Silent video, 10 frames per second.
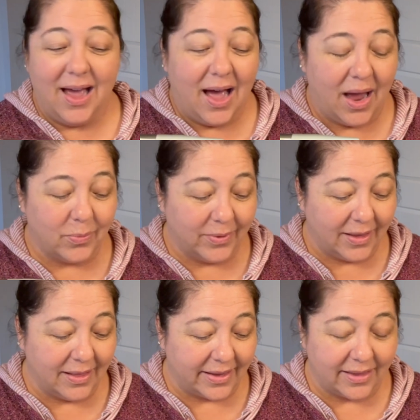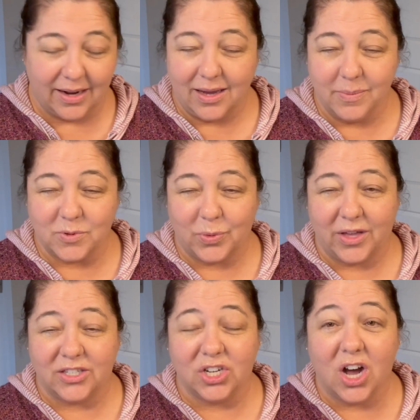I really like that it comes with
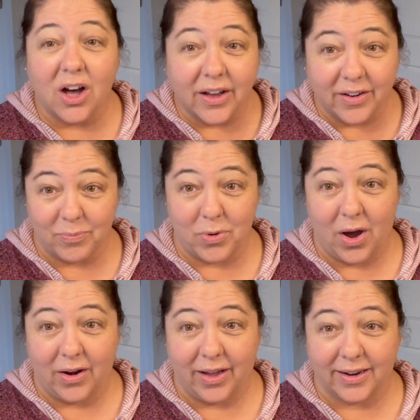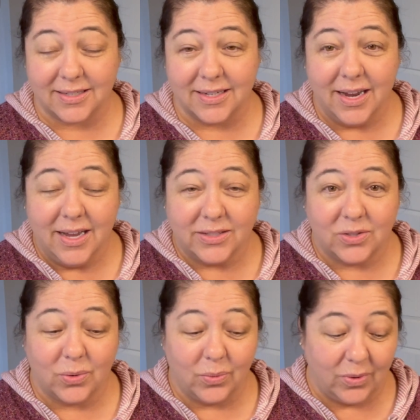a ton of product,
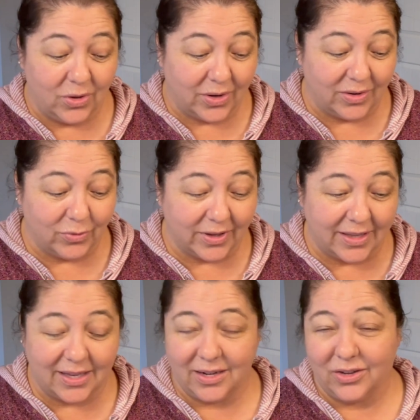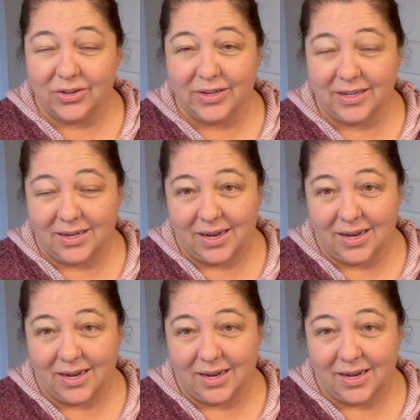so you can really get a good,